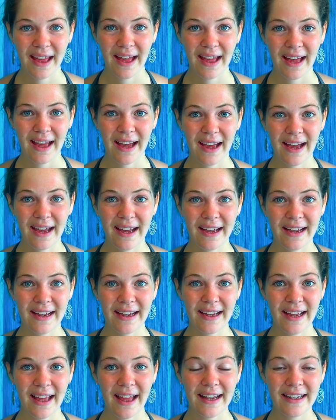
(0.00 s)

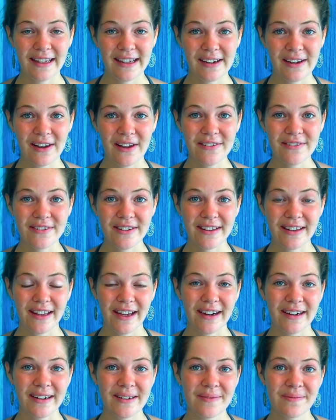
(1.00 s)
I had a lover
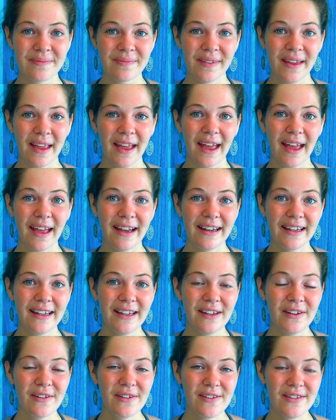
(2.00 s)
there, and he
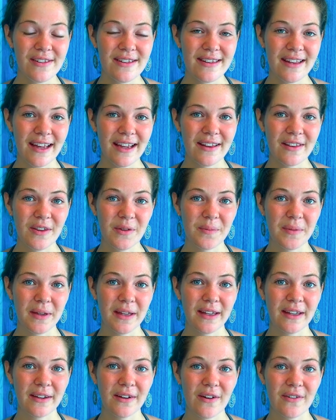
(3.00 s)
used to say to
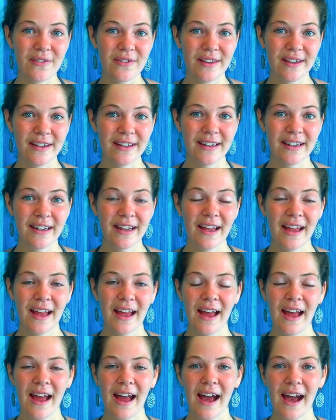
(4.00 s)
me often,
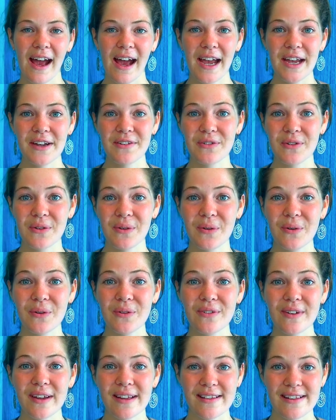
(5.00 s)
I will
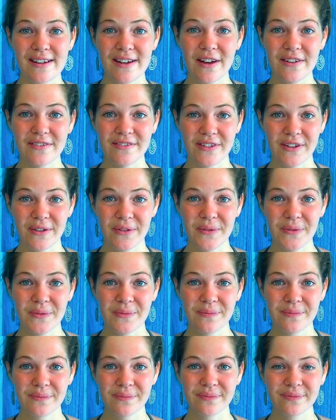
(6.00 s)
always love you.
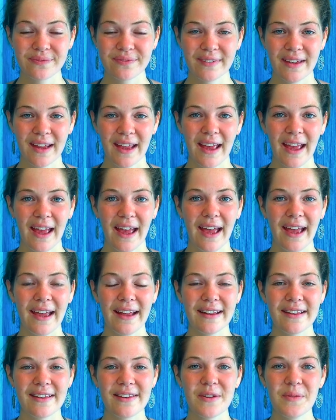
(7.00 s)

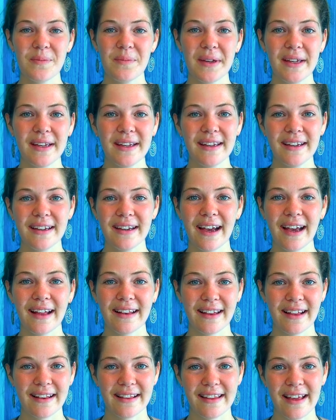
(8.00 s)
And to me at
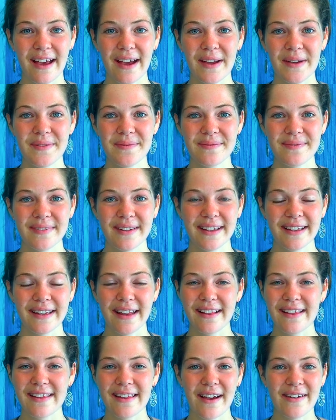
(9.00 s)
that time,
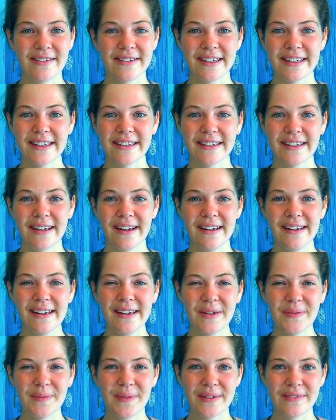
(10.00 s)
that sounded a
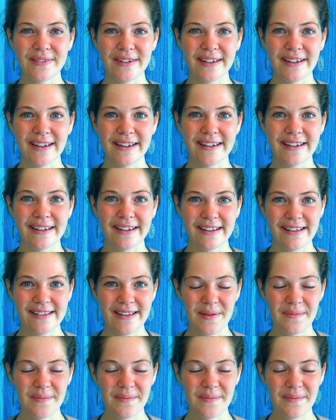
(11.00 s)
little bit ridiculous.